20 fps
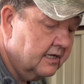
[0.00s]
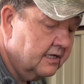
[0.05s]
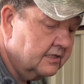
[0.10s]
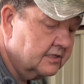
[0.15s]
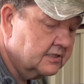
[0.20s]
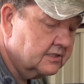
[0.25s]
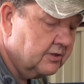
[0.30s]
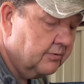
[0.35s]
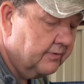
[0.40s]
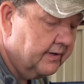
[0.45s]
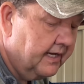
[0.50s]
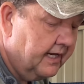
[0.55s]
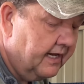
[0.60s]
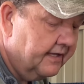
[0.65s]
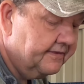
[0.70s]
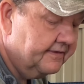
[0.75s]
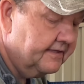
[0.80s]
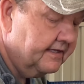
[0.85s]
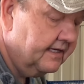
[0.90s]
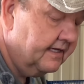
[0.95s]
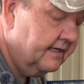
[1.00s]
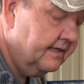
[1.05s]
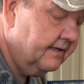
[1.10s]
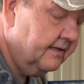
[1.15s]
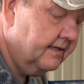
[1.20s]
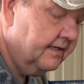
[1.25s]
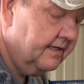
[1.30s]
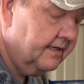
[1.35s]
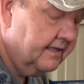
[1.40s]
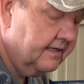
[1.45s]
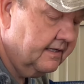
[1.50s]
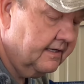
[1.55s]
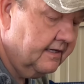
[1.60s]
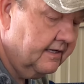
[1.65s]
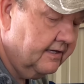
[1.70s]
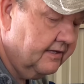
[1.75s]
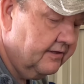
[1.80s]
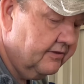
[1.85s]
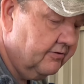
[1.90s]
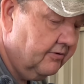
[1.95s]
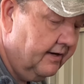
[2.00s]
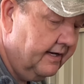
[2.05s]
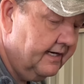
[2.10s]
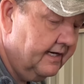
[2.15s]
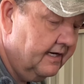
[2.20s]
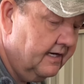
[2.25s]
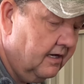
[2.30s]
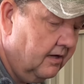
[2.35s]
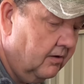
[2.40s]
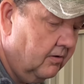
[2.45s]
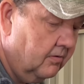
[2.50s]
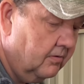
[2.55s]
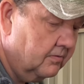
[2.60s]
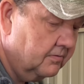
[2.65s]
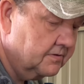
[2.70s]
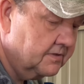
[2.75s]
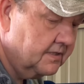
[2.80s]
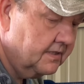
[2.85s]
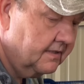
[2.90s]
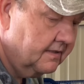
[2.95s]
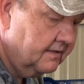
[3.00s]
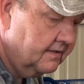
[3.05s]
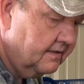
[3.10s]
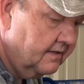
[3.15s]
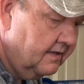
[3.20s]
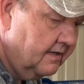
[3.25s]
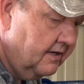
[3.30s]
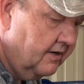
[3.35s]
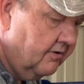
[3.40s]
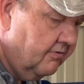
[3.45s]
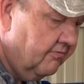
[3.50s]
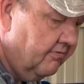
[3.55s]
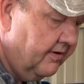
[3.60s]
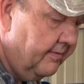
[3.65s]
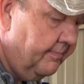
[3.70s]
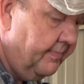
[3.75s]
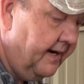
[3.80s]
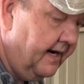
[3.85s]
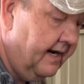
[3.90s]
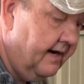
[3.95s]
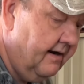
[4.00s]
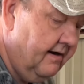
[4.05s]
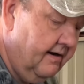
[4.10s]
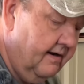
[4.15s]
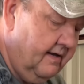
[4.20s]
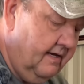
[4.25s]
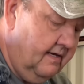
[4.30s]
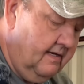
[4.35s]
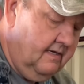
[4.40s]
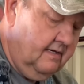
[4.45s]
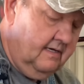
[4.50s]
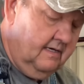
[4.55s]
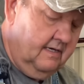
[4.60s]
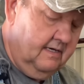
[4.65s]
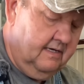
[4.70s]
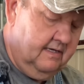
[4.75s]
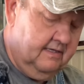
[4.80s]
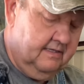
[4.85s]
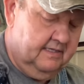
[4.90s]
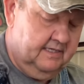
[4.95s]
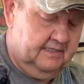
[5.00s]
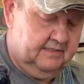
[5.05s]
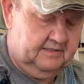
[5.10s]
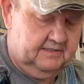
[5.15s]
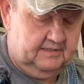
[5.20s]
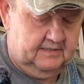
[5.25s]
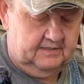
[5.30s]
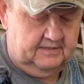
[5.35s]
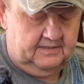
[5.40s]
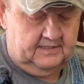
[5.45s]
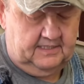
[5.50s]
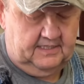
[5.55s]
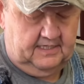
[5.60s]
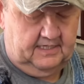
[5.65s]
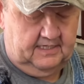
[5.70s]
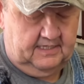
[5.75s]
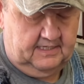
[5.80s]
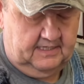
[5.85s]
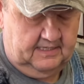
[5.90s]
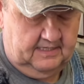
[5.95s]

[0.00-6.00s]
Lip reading: So we got the threaded holes repaired. This is the